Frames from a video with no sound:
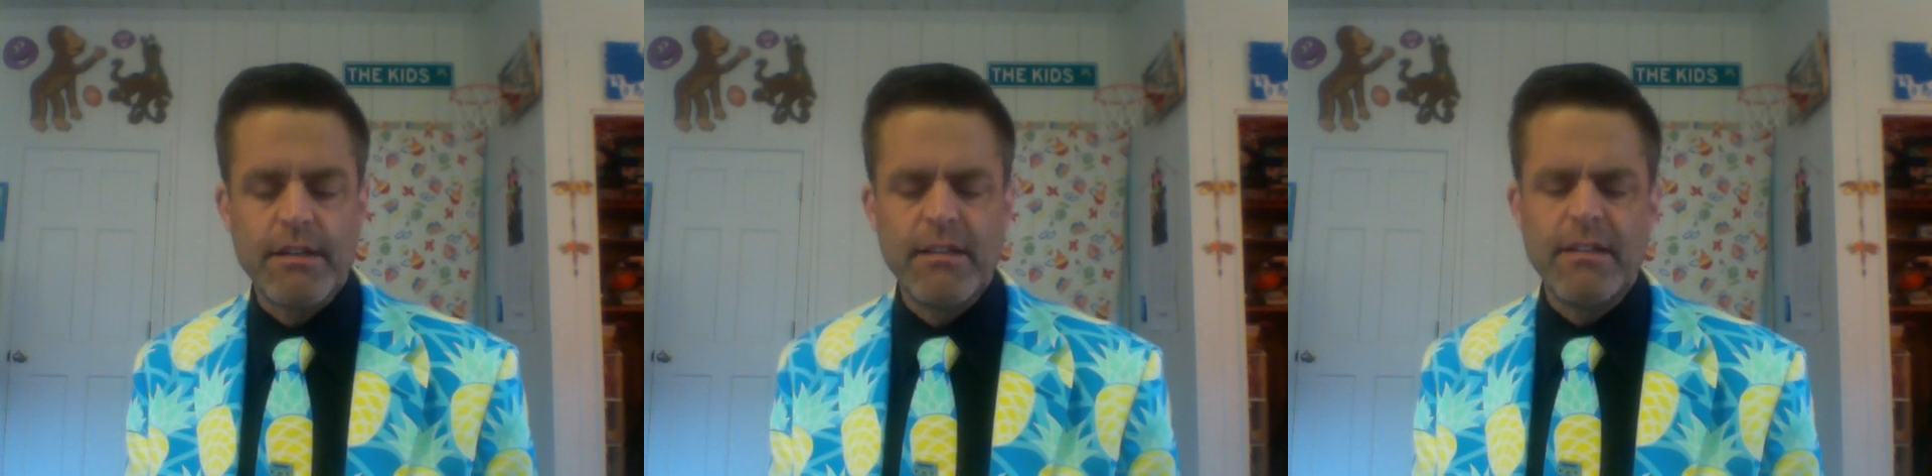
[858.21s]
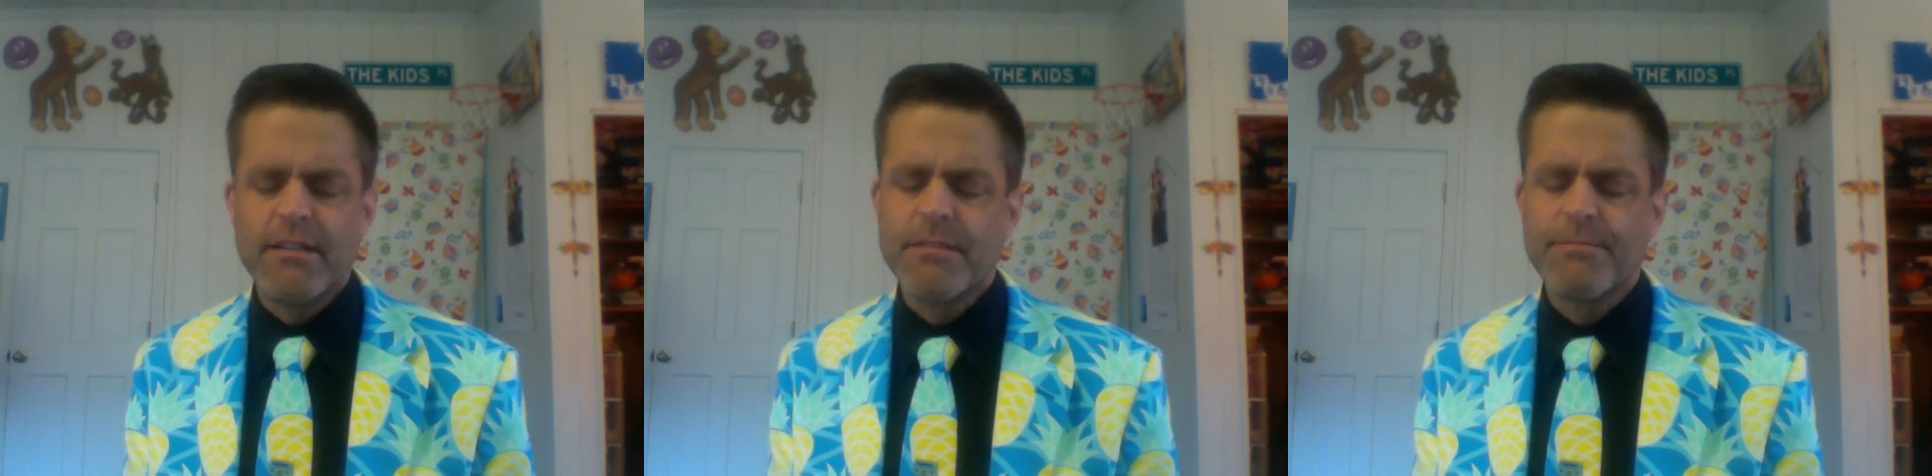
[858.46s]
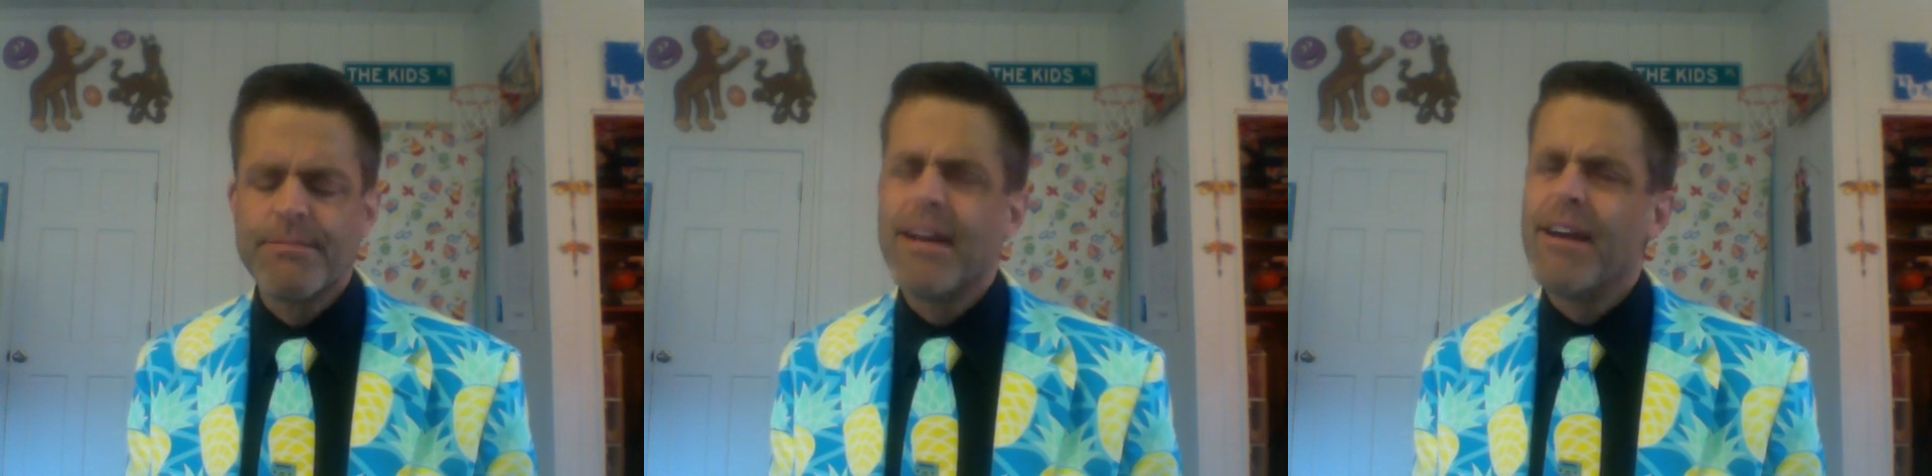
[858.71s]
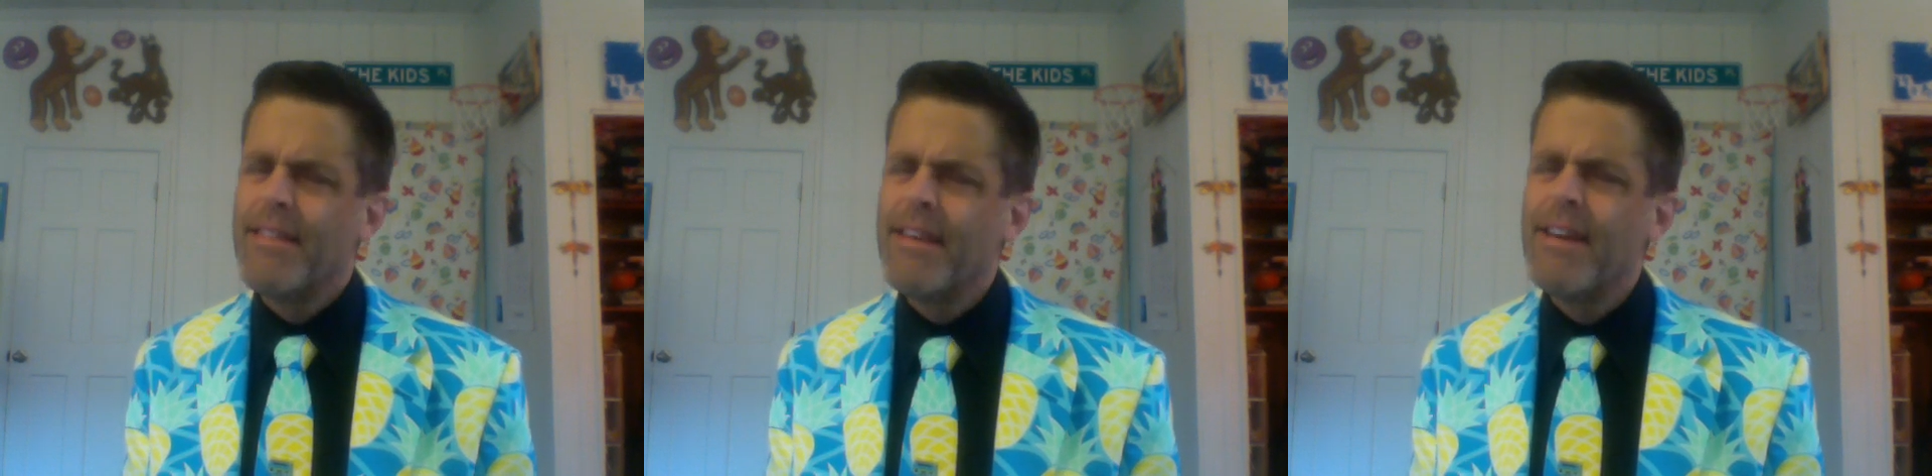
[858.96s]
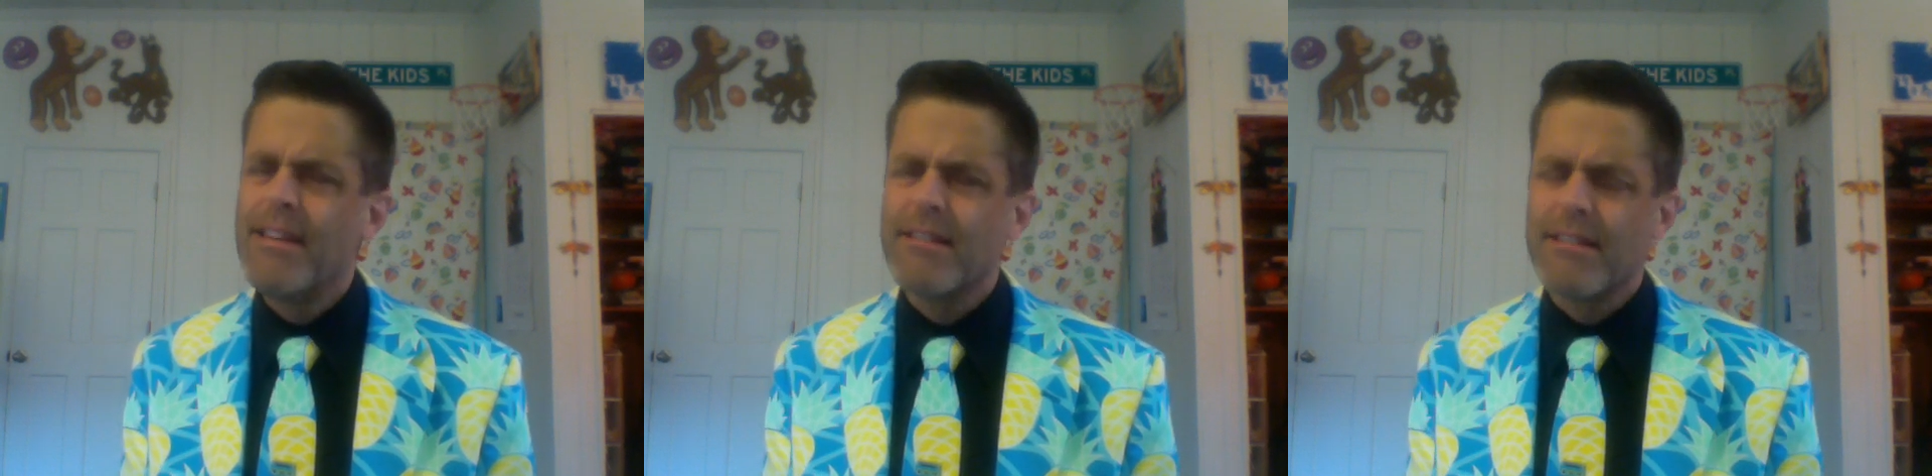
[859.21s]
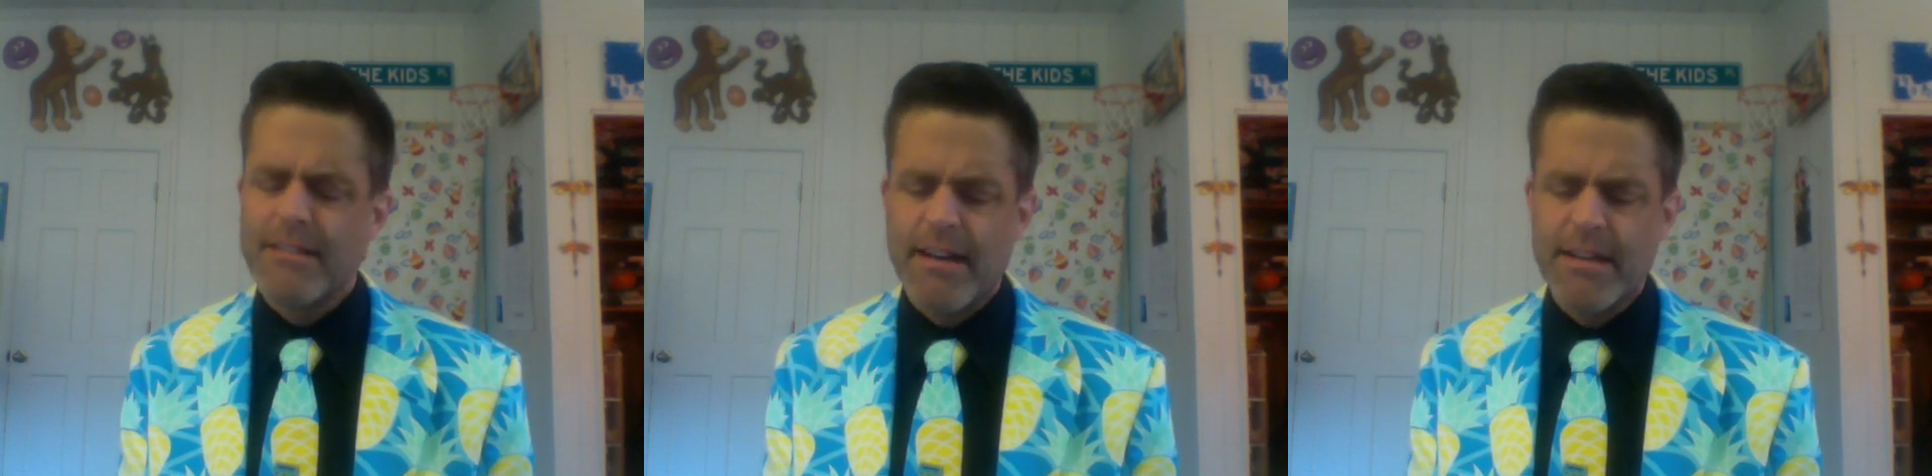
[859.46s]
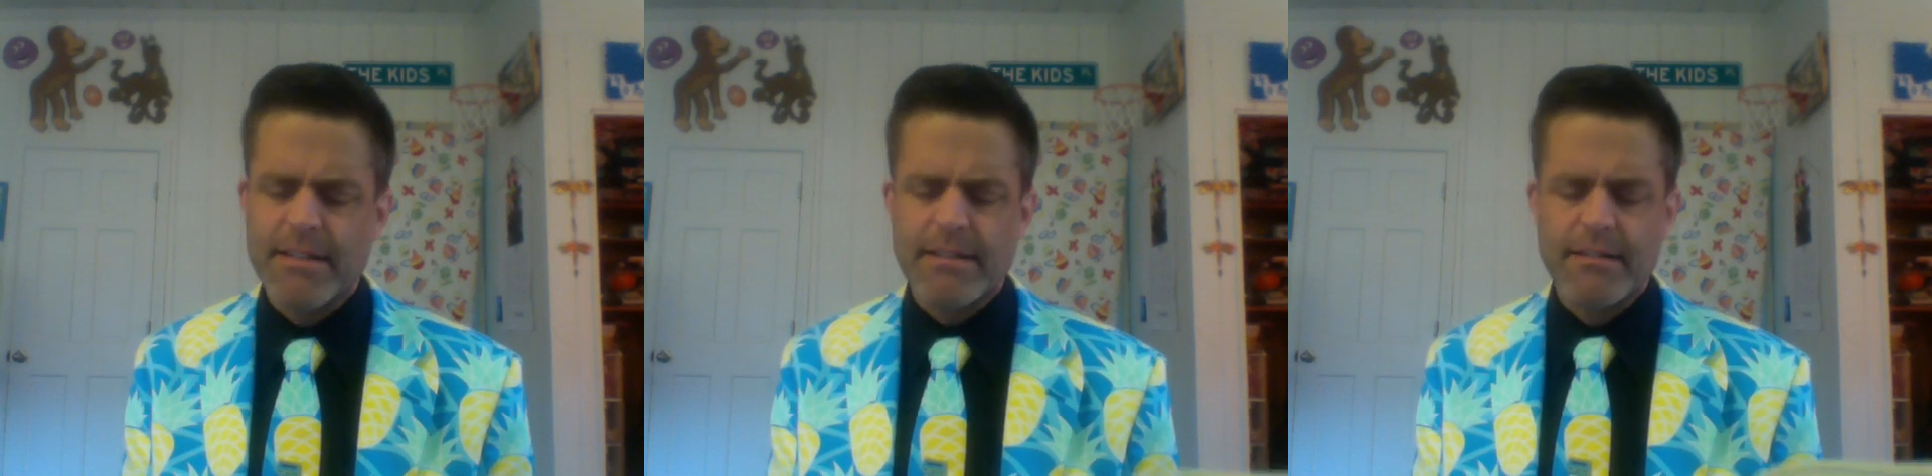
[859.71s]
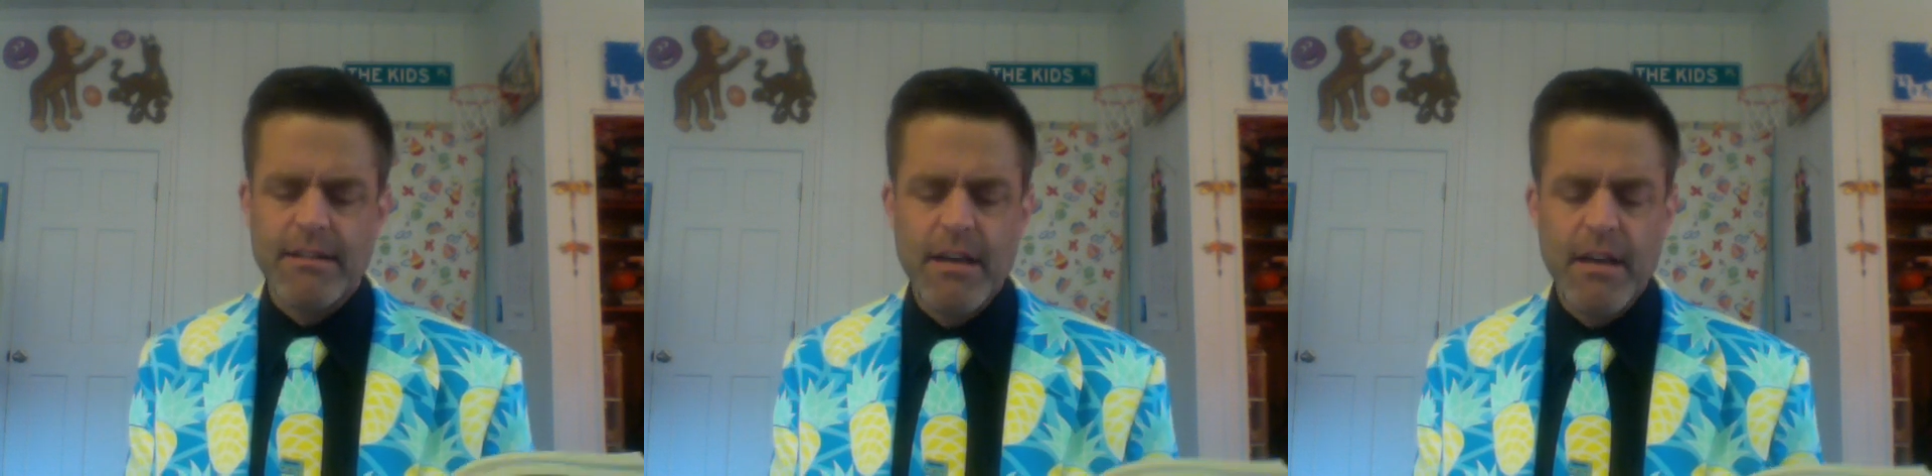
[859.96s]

At least, I think he's a scientist,